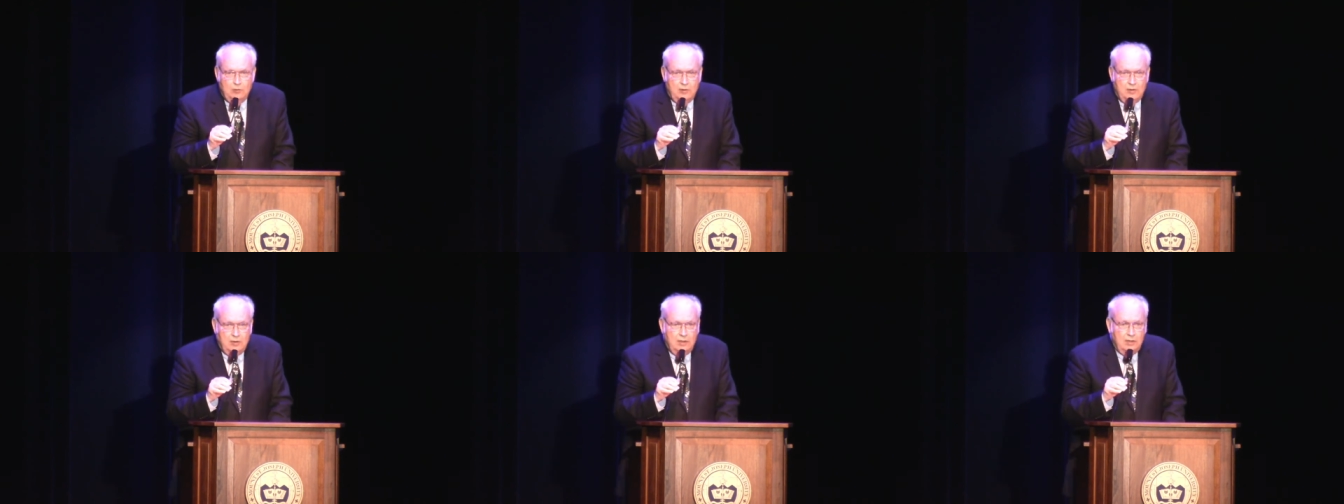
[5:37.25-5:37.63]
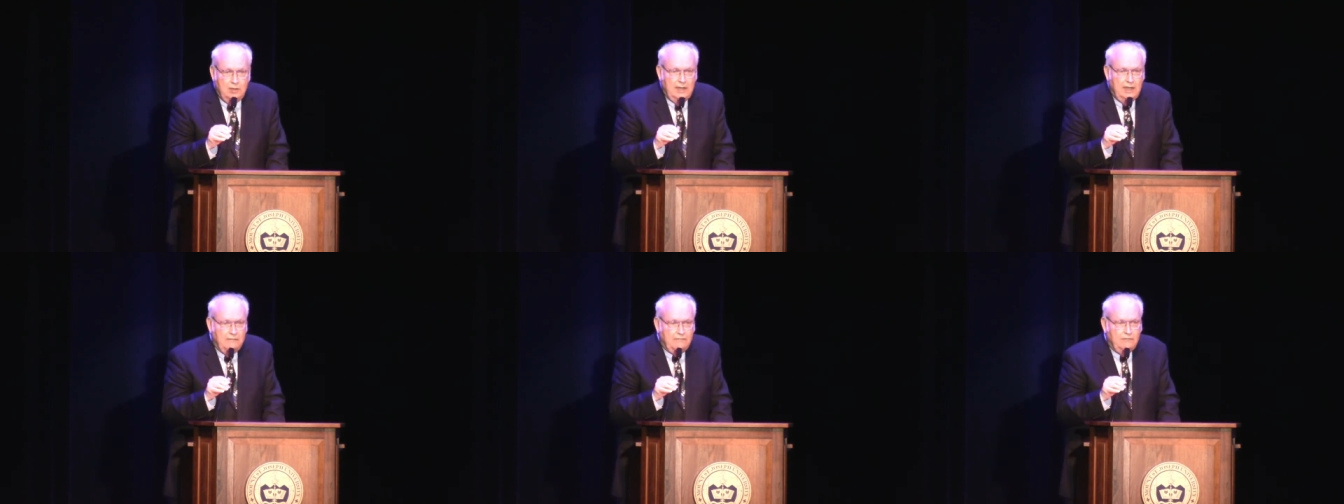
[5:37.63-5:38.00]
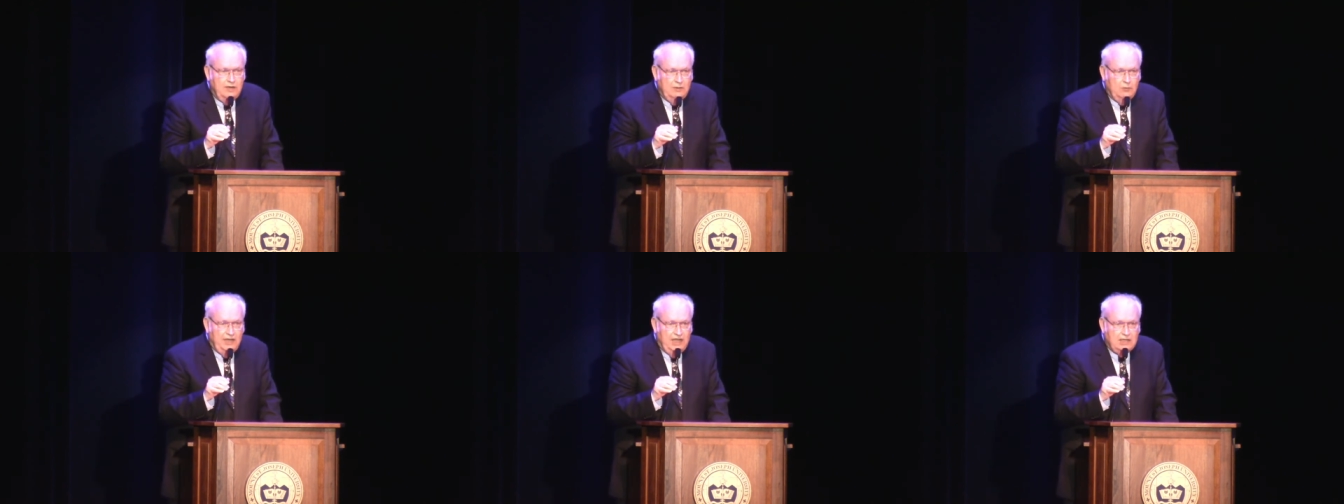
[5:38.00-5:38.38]
every,
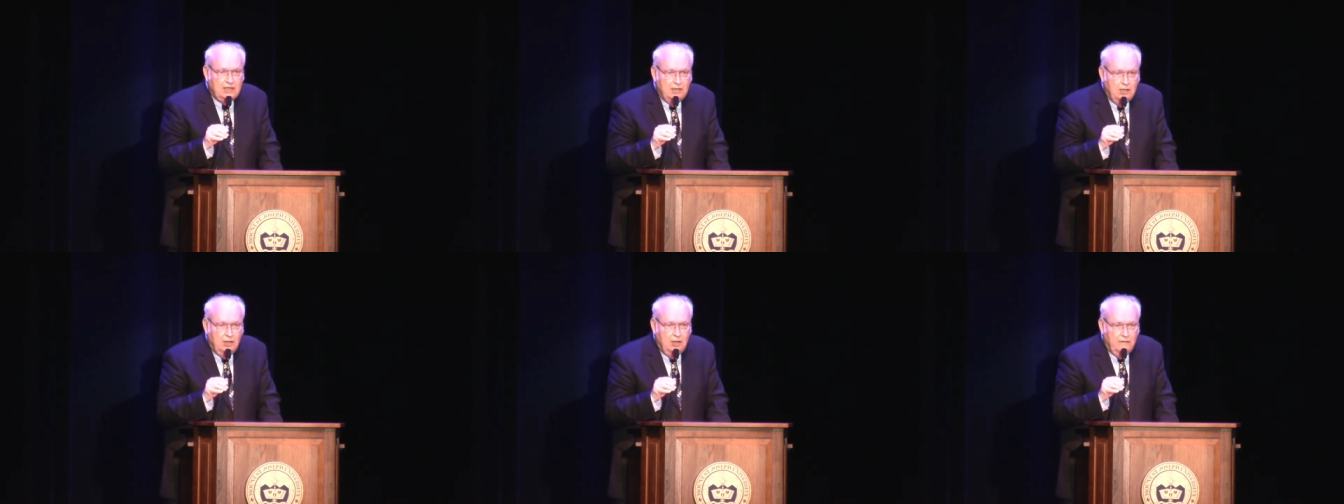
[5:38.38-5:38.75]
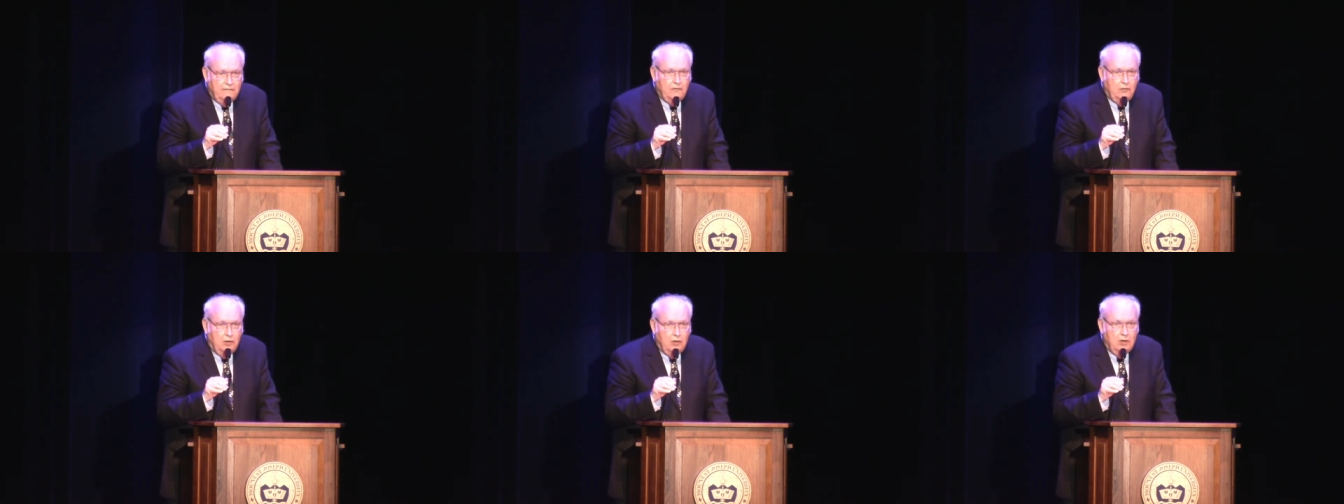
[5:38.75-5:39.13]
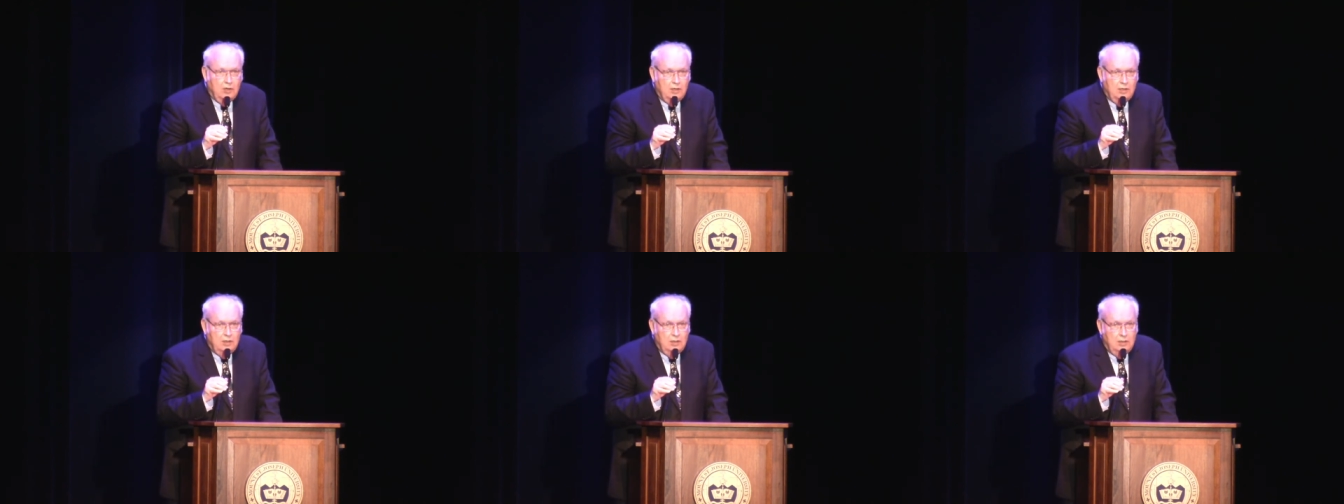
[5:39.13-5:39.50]
every week
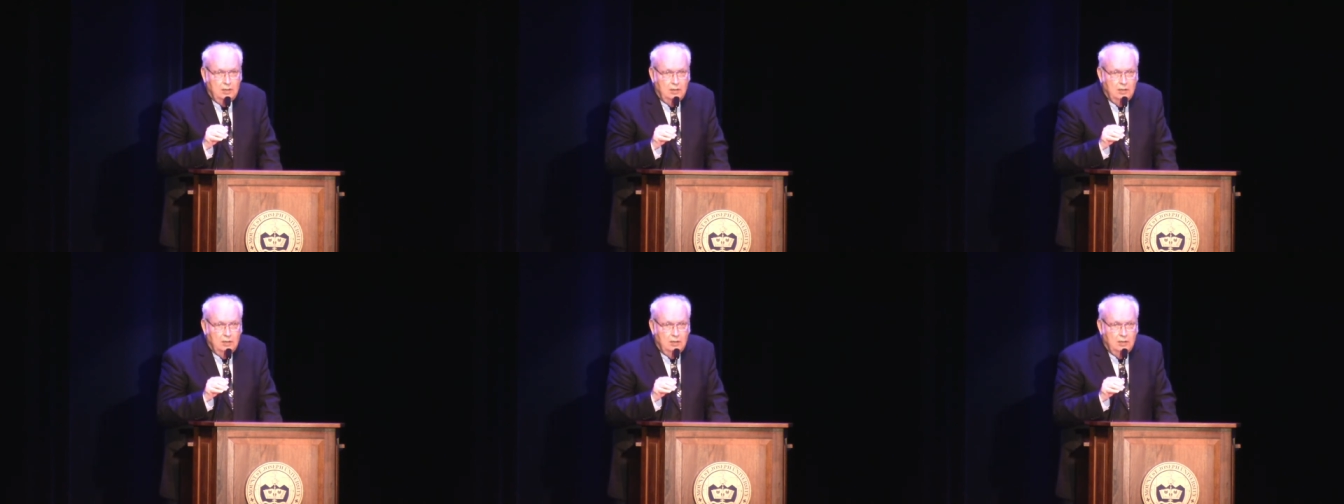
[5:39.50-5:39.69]
for